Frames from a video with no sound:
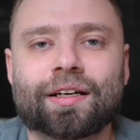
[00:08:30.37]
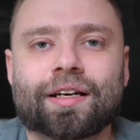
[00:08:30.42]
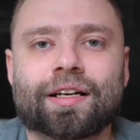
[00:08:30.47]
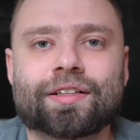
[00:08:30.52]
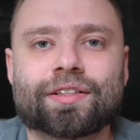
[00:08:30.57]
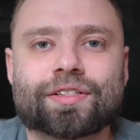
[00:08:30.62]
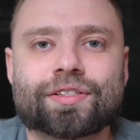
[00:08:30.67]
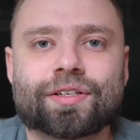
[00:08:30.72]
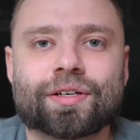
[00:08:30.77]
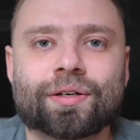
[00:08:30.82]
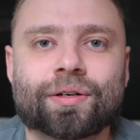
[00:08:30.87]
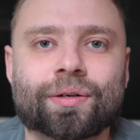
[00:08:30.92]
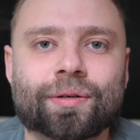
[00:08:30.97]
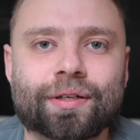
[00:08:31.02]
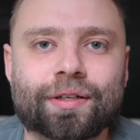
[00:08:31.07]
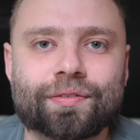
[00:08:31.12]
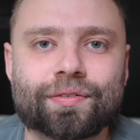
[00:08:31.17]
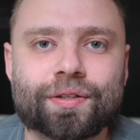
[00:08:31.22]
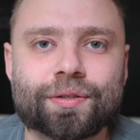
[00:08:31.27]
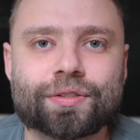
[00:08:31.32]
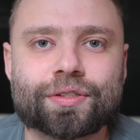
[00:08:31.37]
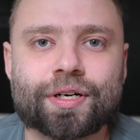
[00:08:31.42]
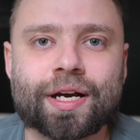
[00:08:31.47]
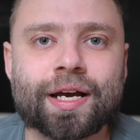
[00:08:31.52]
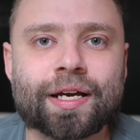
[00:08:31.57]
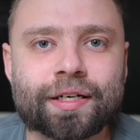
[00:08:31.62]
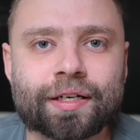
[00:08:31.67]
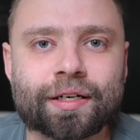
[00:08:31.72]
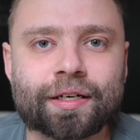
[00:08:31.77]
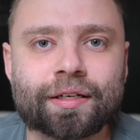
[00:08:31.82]
And so if you
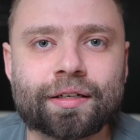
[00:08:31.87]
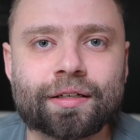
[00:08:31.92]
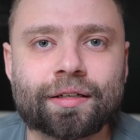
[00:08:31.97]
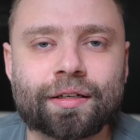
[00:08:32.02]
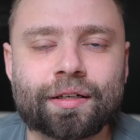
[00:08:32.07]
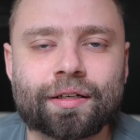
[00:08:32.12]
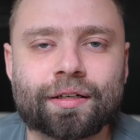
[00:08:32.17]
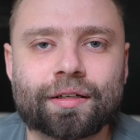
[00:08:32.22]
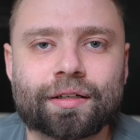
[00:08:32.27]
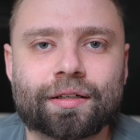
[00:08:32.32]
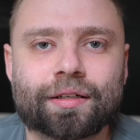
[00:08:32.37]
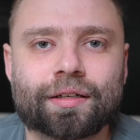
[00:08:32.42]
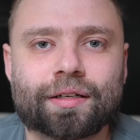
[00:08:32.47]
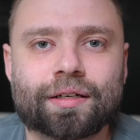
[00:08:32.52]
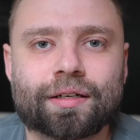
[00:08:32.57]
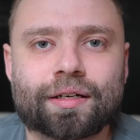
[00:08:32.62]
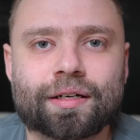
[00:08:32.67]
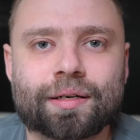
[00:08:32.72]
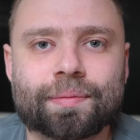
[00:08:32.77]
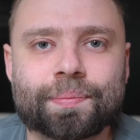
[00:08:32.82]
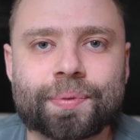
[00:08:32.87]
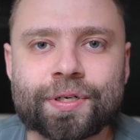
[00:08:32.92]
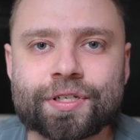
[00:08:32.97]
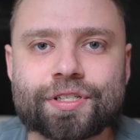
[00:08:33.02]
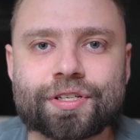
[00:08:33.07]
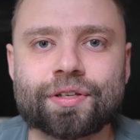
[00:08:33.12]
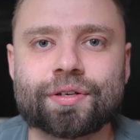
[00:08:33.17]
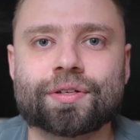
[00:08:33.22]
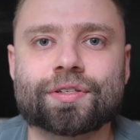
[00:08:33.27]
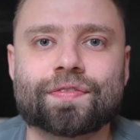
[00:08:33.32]
try to
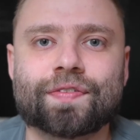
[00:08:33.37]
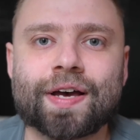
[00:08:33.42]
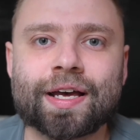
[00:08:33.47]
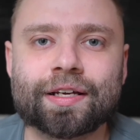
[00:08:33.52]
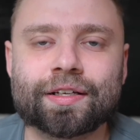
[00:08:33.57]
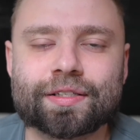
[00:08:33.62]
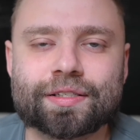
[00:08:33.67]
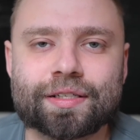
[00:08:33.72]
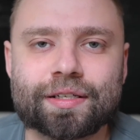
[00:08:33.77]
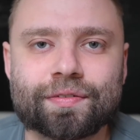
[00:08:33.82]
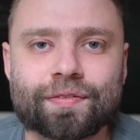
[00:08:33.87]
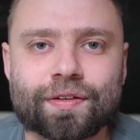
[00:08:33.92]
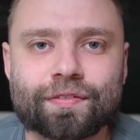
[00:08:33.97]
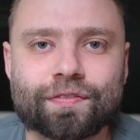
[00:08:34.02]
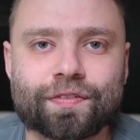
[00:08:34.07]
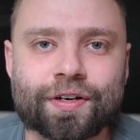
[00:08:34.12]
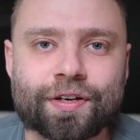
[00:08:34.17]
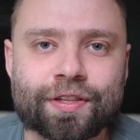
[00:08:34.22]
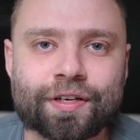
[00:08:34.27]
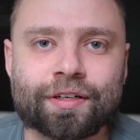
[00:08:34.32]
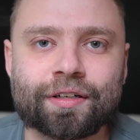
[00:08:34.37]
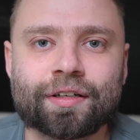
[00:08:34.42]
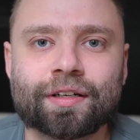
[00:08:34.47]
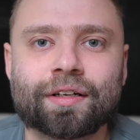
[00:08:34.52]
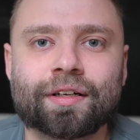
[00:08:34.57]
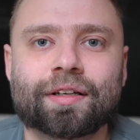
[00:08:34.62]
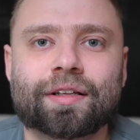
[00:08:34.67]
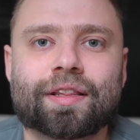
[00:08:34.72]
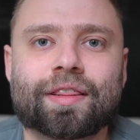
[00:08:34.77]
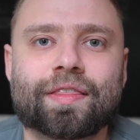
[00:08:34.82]
push those files even further,
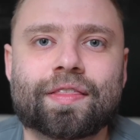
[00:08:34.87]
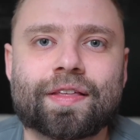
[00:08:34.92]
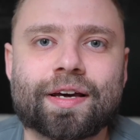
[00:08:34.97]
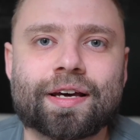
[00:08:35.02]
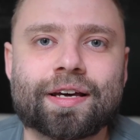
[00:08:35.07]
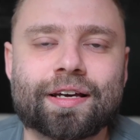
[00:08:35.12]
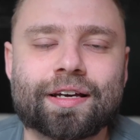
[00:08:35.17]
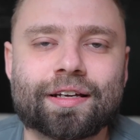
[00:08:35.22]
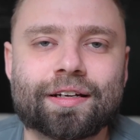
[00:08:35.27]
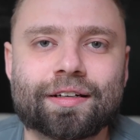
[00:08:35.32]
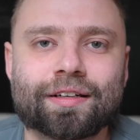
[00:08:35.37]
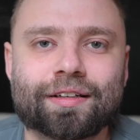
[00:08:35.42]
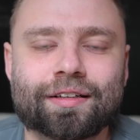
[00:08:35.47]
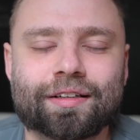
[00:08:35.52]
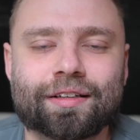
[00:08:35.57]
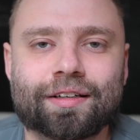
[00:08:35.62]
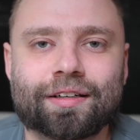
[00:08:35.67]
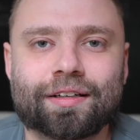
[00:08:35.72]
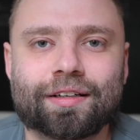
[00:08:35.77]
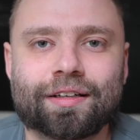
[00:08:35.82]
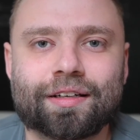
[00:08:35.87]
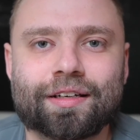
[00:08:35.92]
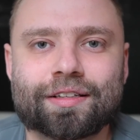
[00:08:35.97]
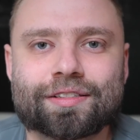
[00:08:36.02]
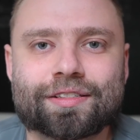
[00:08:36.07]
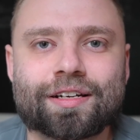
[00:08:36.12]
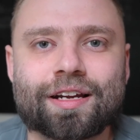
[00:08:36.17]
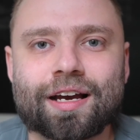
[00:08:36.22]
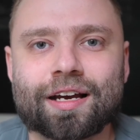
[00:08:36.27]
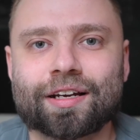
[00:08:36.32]
then
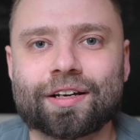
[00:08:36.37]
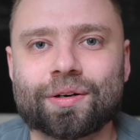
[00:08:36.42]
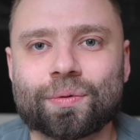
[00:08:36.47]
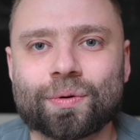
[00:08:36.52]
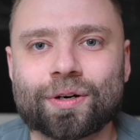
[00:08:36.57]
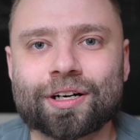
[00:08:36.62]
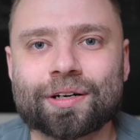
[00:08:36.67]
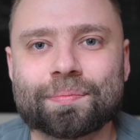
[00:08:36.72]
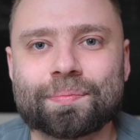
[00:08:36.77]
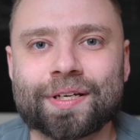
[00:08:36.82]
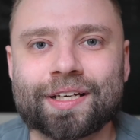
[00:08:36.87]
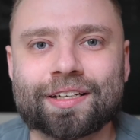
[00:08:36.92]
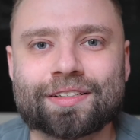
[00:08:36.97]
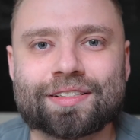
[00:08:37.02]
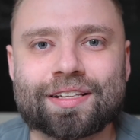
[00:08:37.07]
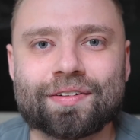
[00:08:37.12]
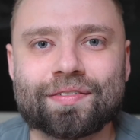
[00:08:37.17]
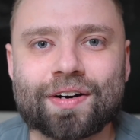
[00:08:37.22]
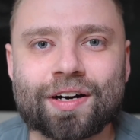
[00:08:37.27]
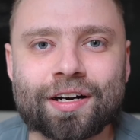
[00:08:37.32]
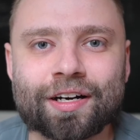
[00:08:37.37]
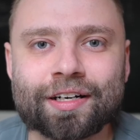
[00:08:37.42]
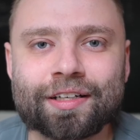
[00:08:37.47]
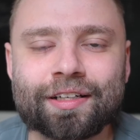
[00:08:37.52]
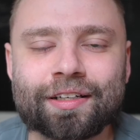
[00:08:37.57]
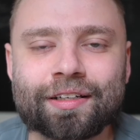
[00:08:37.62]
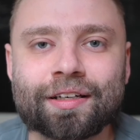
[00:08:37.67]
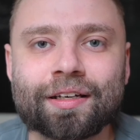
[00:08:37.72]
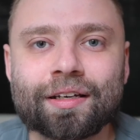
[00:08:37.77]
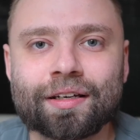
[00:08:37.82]
it's not going to work because they've
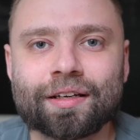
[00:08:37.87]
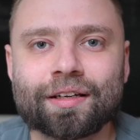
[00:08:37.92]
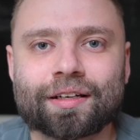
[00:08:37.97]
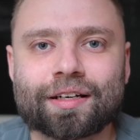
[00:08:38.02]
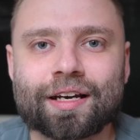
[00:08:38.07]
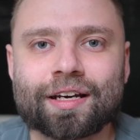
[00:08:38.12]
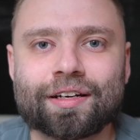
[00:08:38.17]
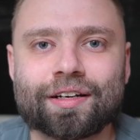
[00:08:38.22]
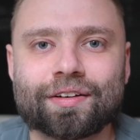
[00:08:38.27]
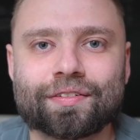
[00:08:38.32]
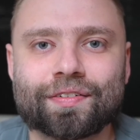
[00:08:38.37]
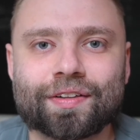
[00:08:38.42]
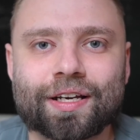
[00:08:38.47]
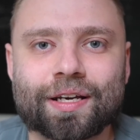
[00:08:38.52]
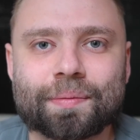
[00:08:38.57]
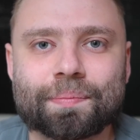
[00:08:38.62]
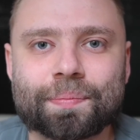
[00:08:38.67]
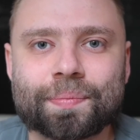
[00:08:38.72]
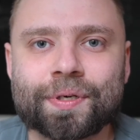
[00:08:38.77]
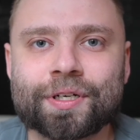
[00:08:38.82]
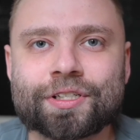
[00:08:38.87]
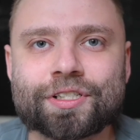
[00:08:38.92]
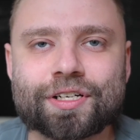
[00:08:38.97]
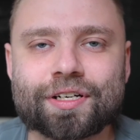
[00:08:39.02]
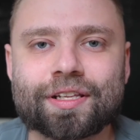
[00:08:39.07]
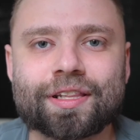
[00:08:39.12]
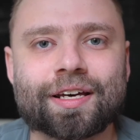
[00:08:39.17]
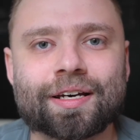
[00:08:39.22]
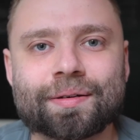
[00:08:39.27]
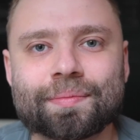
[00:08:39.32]
already kind of like pushed
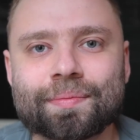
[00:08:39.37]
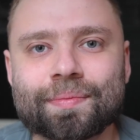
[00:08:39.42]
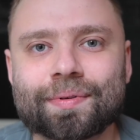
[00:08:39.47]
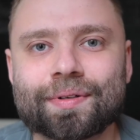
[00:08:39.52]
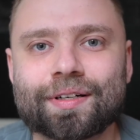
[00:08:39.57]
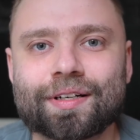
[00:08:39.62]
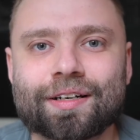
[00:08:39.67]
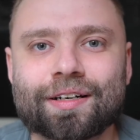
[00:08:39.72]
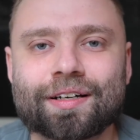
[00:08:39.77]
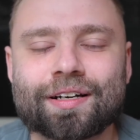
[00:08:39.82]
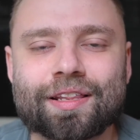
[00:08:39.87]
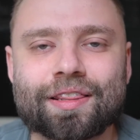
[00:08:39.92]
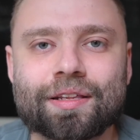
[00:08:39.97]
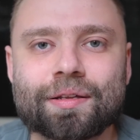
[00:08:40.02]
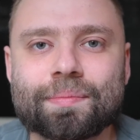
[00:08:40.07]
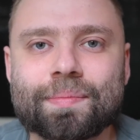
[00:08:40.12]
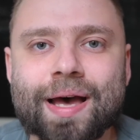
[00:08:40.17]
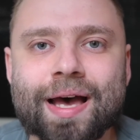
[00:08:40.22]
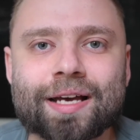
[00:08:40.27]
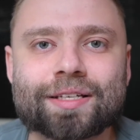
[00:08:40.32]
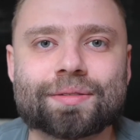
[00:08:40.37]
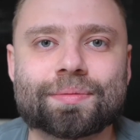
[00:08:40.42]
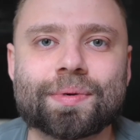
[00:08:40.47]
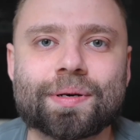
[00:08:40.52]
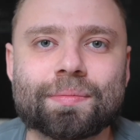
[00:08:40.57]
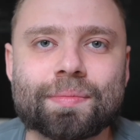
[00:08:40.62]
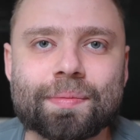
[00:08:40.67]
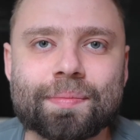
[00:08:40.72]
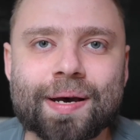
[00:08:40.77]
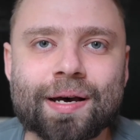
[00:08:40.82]
them the
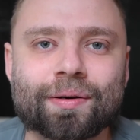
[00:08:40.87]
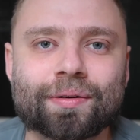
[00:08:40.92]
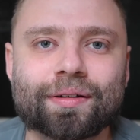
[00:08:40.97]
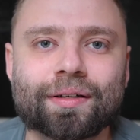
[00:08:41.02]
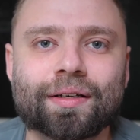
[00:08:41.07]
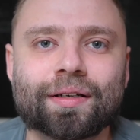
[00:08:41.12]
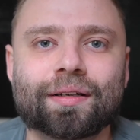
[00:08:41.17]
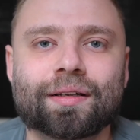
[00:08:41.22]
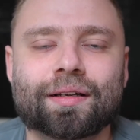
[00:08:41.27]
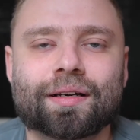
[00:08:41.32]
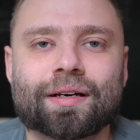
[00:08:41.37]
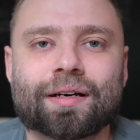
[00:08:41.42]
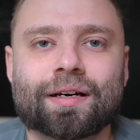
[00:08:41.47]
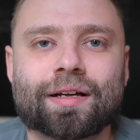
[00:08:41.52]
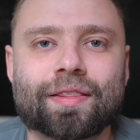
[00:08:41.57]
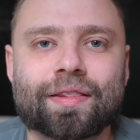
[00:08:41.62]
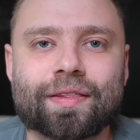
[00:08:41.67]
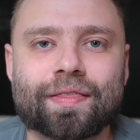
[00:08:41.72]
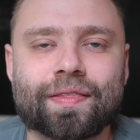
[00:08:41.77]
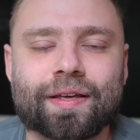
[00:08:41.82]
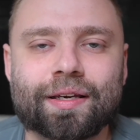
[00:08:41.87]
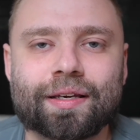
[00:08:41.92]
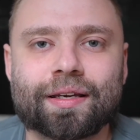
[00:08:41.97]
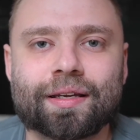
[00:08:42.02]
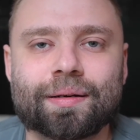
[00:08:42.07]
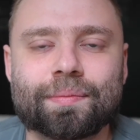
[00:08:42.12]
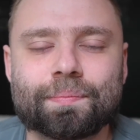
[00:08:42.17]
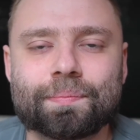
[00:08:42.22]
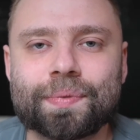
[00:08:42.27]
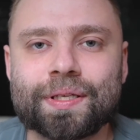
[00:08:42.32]
maximum amount that they
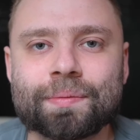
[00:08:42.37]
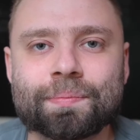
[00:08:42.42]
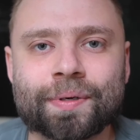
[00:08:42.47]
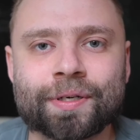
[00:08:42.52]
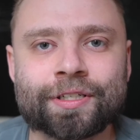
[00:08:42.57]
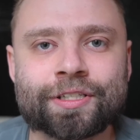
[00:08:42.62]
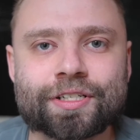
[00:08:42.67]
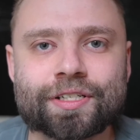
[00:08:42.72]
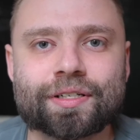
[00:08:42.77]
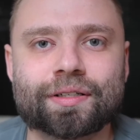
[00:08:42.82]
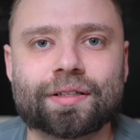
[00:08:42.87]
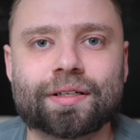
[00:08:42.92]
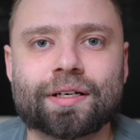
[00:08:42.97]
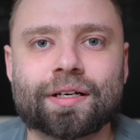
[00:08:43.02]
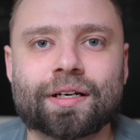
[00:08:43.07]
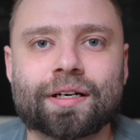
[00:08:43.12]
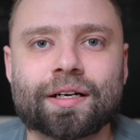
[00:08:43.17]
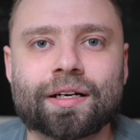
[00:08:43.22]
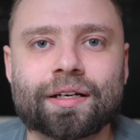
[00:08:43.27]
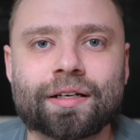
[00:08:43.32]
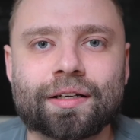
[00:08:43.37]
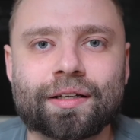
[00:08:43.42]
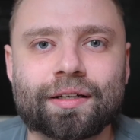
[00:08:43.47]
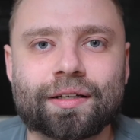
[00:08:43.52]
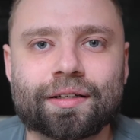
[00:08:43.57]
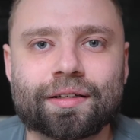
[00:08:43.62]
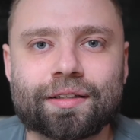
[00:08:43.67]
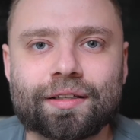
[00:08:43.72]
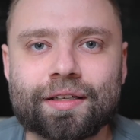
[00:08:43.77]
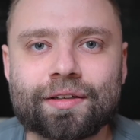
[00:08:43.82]
can be pushed
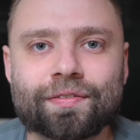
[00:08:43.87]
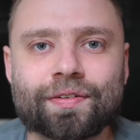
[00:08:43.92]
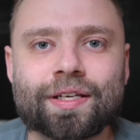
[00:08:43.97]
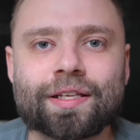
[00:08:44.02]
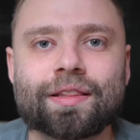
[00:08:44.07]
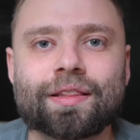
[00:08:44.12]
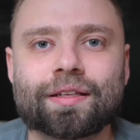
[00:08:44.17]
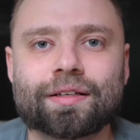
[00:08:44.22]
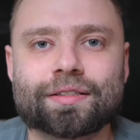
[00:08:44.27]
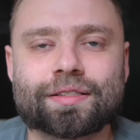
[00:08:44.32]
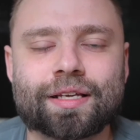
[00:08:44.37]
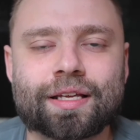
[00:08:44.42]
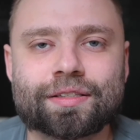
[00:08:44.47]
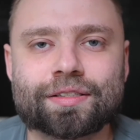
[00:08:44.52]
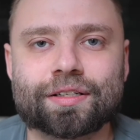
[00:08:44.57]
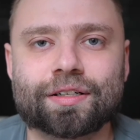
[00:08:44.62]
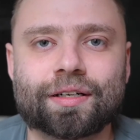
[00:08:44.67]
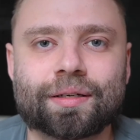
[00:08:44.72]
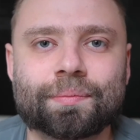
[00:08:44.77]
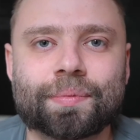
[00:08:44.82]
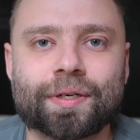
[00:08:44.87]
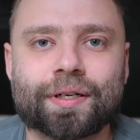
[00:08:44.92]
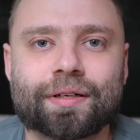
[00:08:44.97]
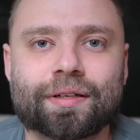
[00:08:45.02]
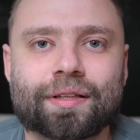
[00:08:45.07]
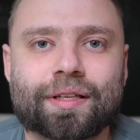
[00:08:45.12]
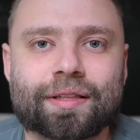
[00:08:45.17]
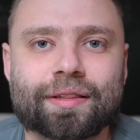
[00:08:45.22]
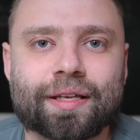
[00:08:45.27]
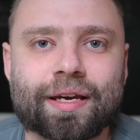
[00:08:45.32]
given the sensor
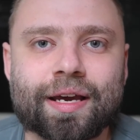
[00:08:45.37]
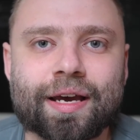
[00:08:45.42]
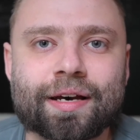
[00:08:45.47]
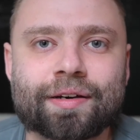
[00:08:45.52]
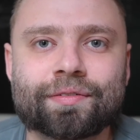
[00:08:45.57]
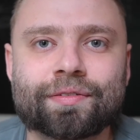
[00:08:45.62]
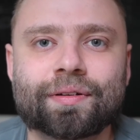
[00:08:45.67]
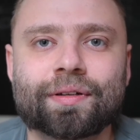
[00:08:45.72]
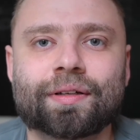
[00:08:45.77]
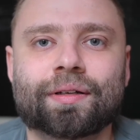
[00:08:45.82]
input that they have.